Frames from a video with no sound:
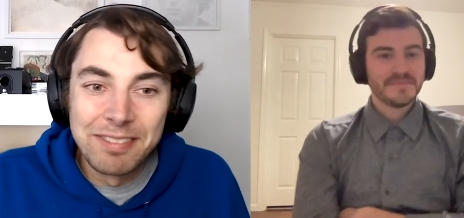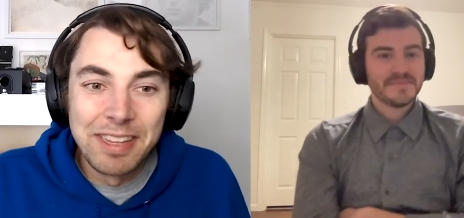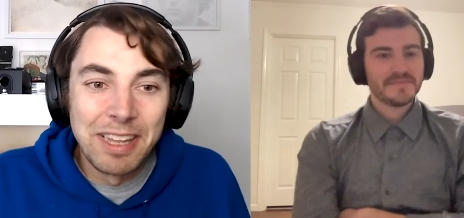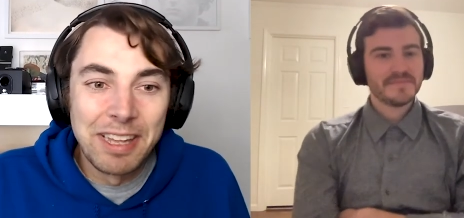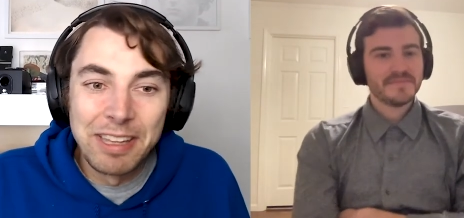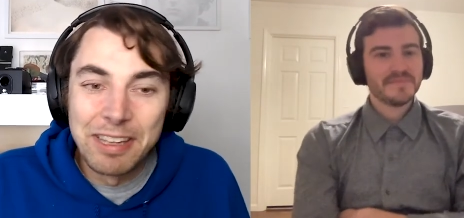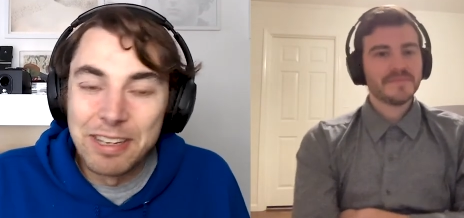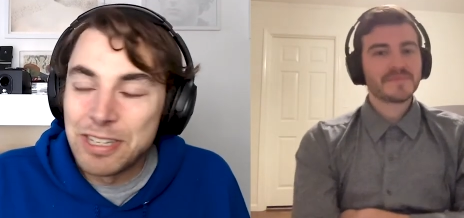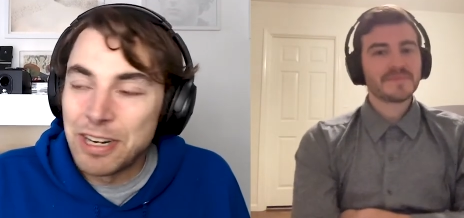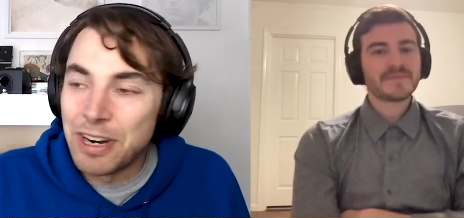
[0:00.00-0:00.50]

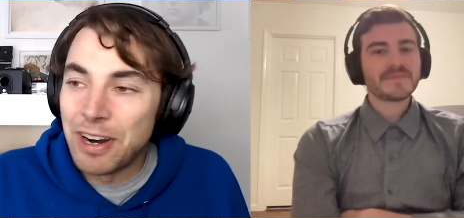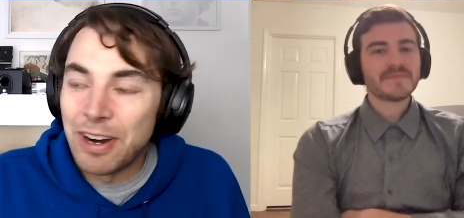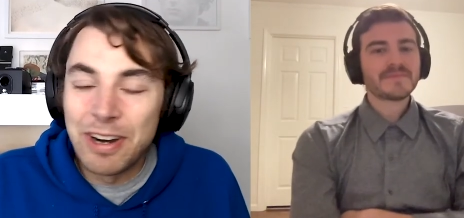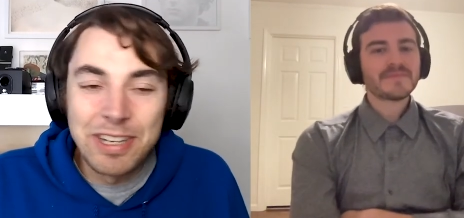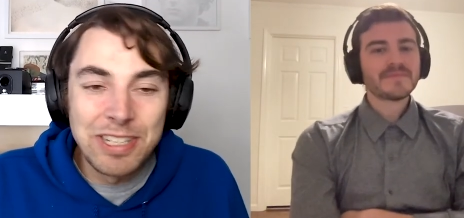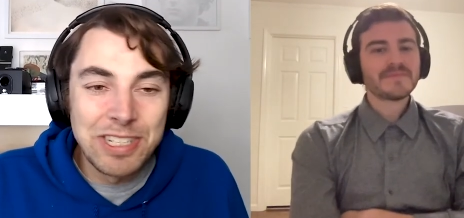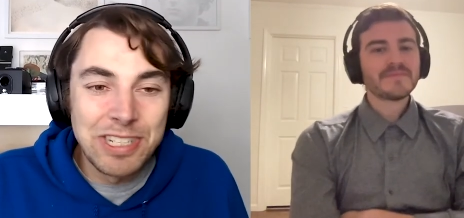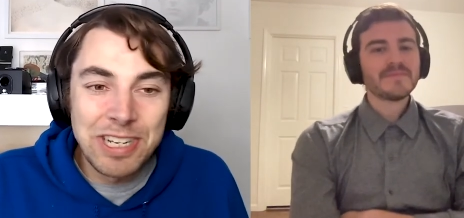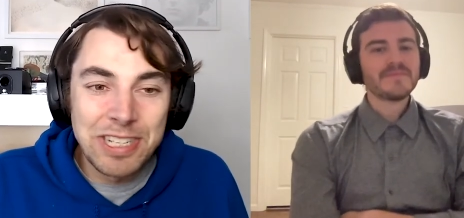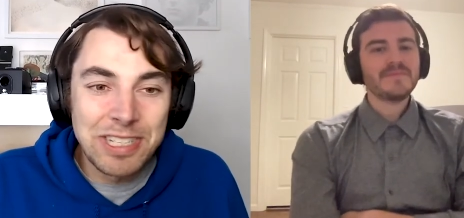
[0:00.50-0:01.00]
Speaker 1: Qatar
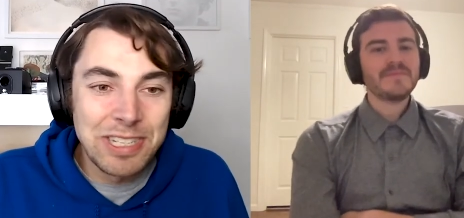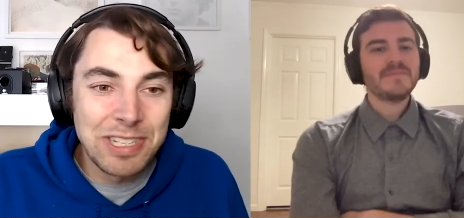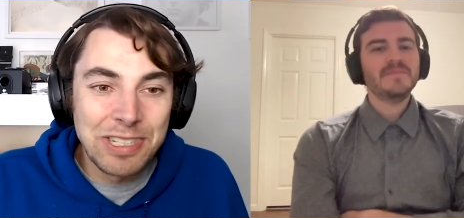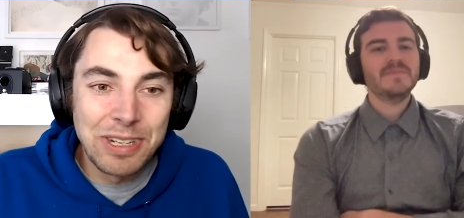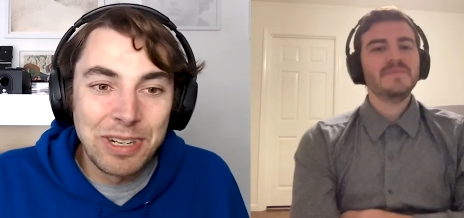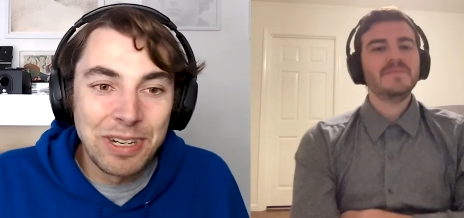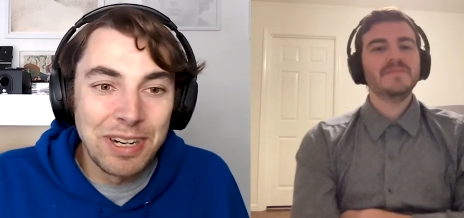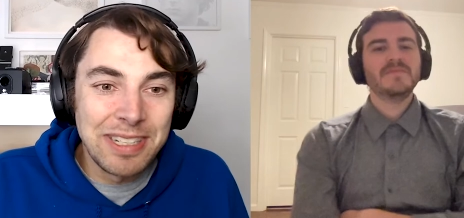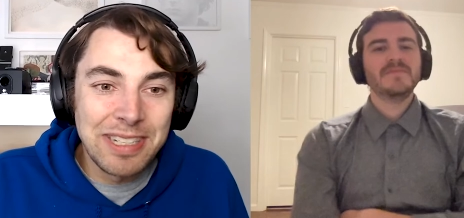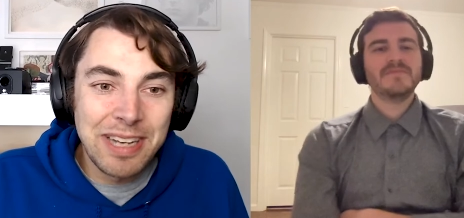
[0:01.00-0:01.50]
is just as
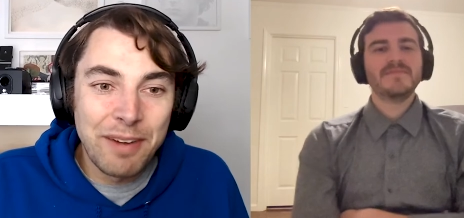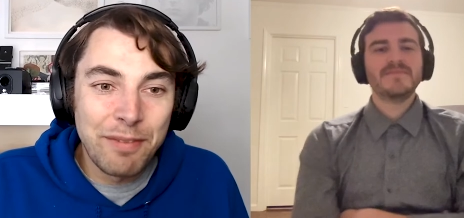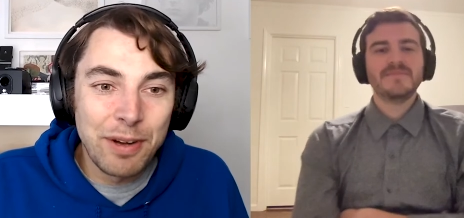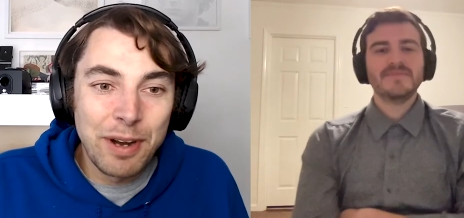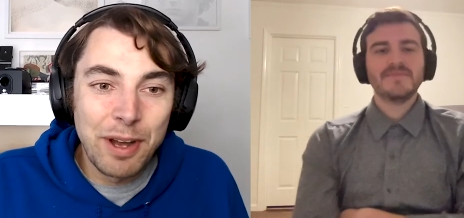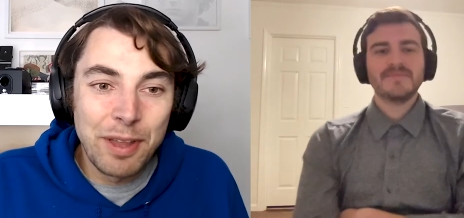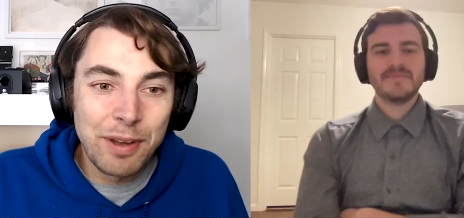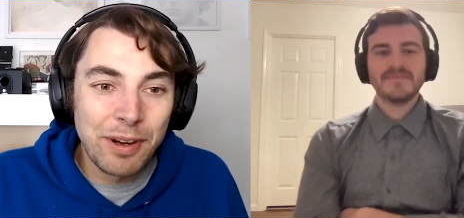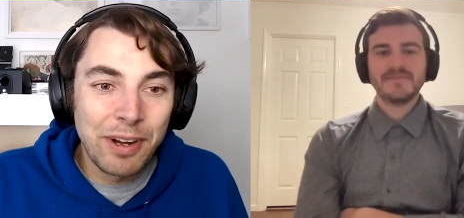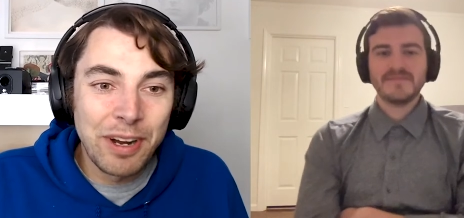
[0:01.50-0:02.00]
good as every
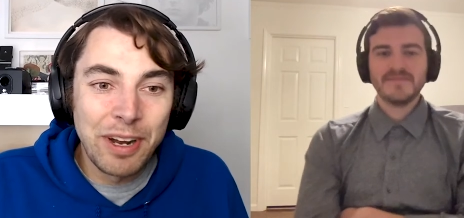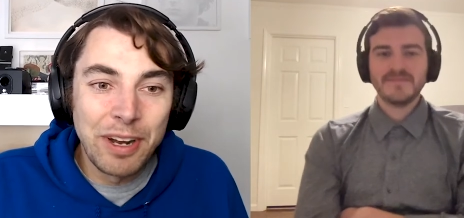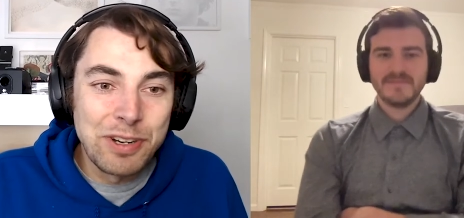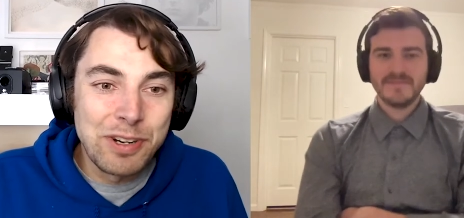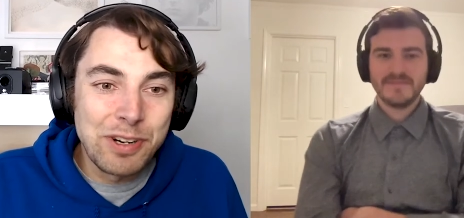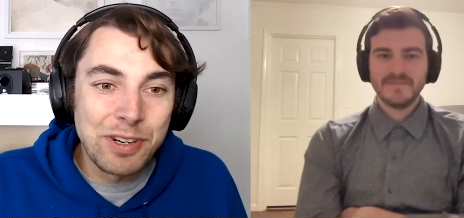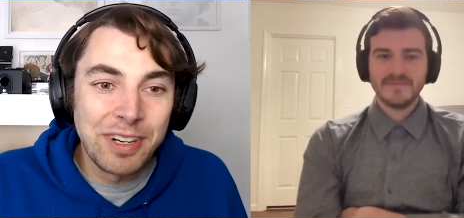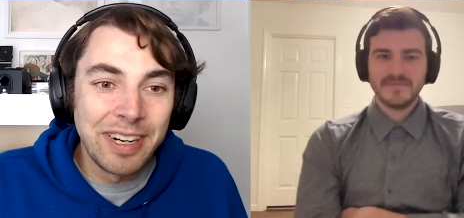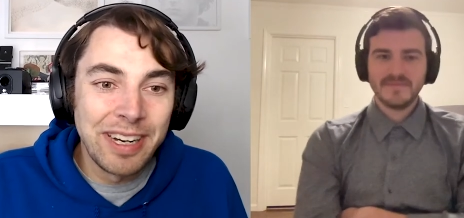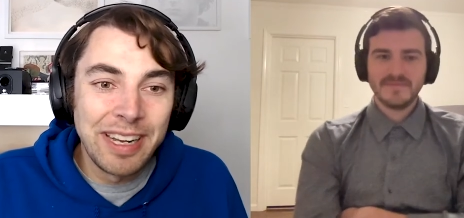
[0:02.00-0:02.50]
other
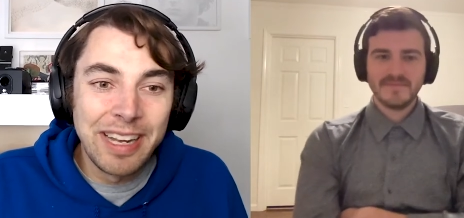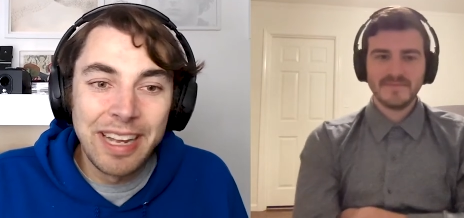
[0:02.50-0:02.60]
country